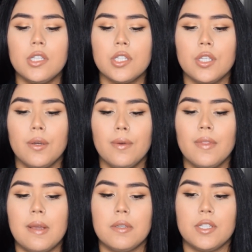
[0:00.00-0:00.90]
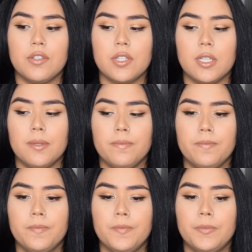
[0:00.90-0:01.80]
So that was interesting,
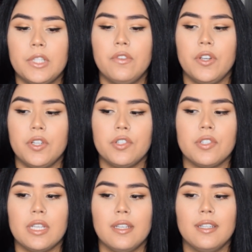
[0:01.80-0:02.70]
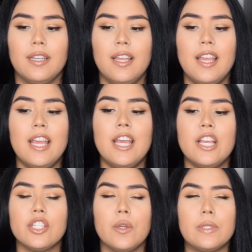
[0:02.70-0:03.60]
very interesting.
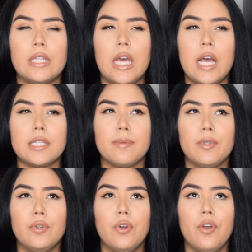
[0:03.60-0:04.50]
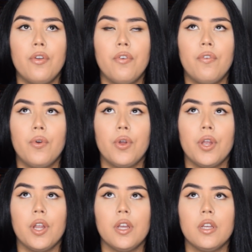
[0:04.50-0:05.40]
So I was in the hospital
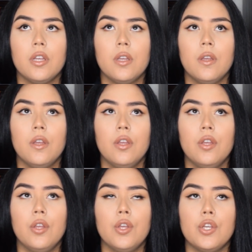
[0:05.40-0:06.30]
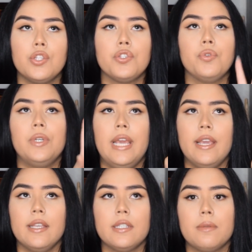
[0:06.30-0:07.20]
for 2
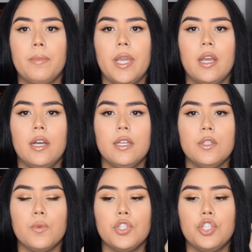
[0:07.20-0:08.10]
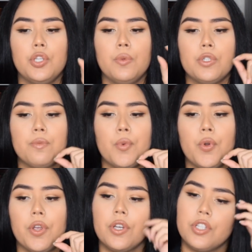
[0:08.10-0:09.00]
days because when she was
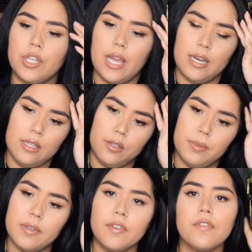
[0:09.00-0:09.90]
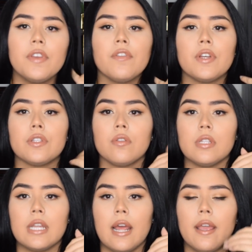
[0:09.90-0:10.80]
born, she had a little bit of a fever, and so
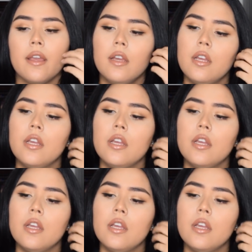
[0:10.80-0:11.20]
did I.